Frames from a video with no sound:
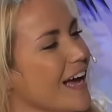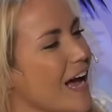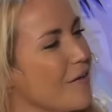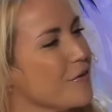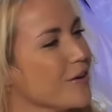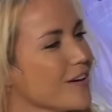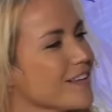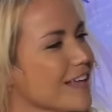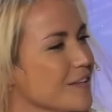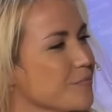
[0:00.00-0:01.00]
have you
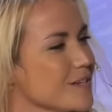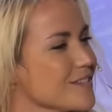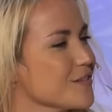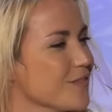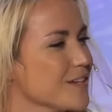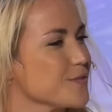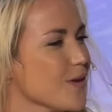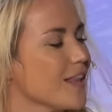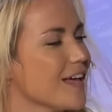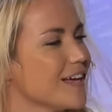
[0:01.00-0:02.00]
heard that the president of
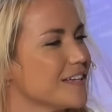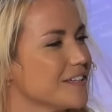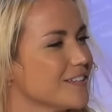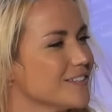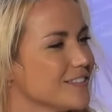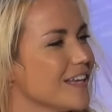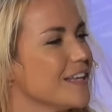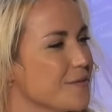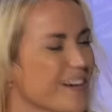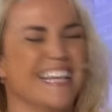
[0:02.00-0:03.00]
Venezuela uh, said he?